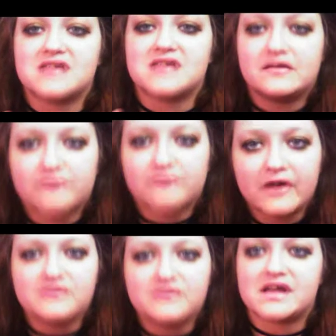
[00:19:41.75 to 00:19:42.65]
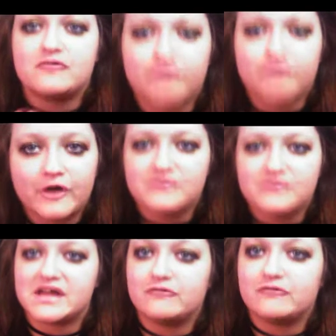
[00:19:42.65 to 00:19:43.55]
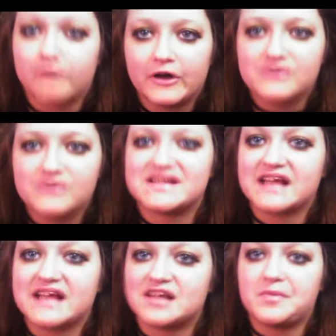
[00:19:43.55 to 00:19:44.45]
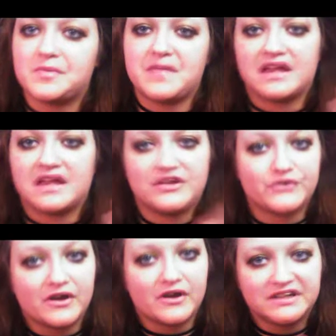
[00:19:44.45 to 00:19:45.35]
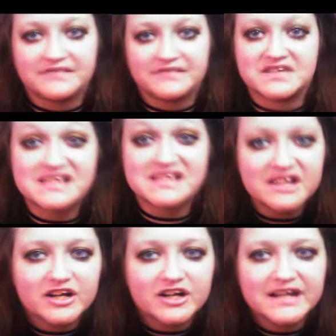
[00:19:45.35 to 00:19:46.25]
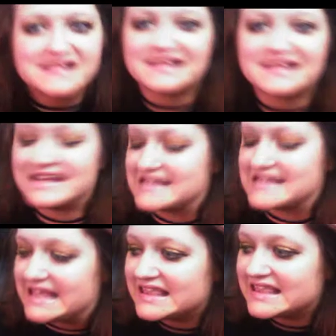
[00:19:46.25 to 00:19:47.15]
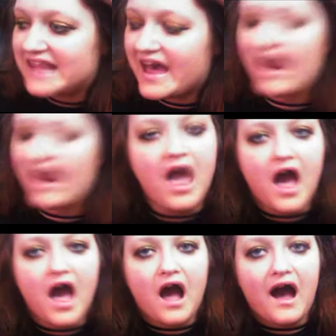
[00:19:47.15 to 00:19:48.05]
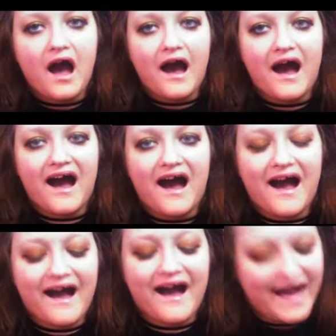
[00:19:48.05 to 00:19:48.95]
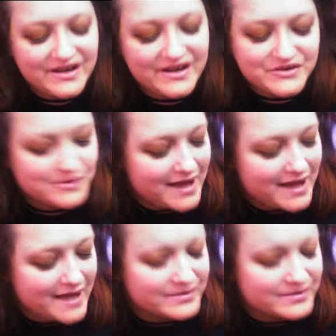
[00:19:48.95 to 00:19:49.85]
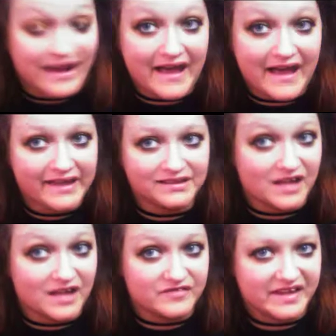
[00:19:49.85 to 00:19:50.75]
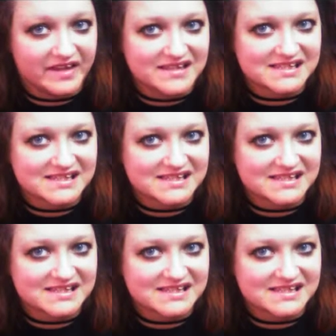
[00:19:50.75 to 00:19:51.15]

and rows and rows and rows. Next, I'll be making it through all the different series and things like that. I don't know why, but I love this